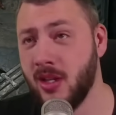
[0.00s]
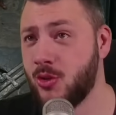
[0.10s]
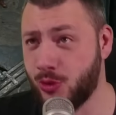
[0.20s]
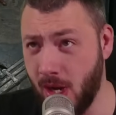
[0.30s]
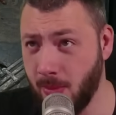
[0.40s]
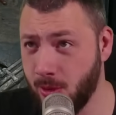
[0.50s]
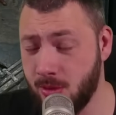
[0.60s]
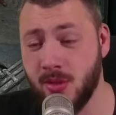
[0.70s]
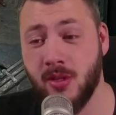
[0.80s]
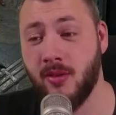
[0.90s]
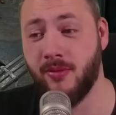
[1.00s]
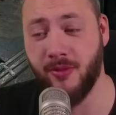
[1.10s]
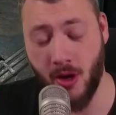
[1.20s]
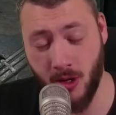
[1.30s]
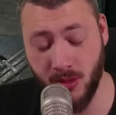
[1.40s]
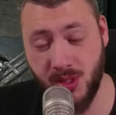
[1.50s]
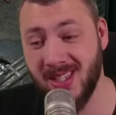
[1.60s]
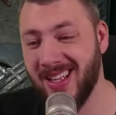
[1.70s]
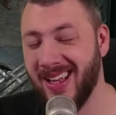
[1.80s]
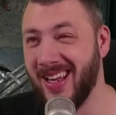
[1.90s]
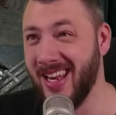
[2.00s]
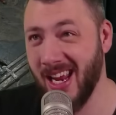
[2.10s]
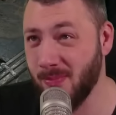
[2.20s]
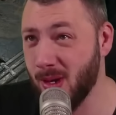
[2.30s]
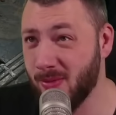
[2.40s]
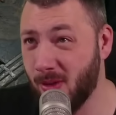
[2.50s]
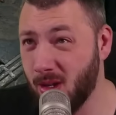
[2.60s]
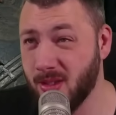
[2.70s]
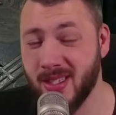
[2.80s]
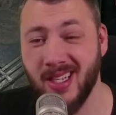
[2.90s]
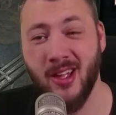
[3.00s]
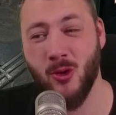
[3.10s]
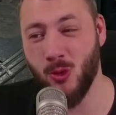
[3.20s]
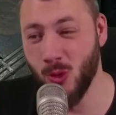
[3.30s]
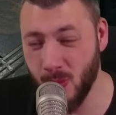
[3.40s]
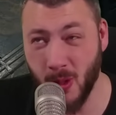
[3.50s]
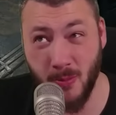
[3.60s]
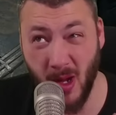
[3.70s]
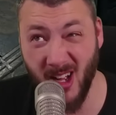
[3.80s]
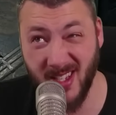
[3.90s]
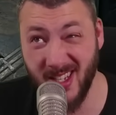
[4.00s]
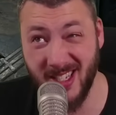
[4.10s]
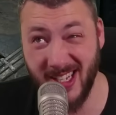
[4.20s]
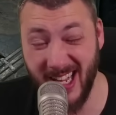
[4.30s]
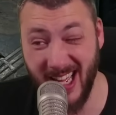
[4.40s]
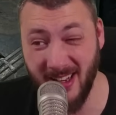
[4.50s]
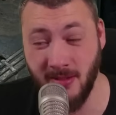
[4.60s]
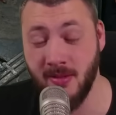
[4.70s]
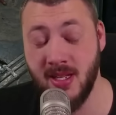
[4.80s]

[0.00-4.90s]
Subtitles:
Tremors, vaults, nightmare vaults, uber bosses again,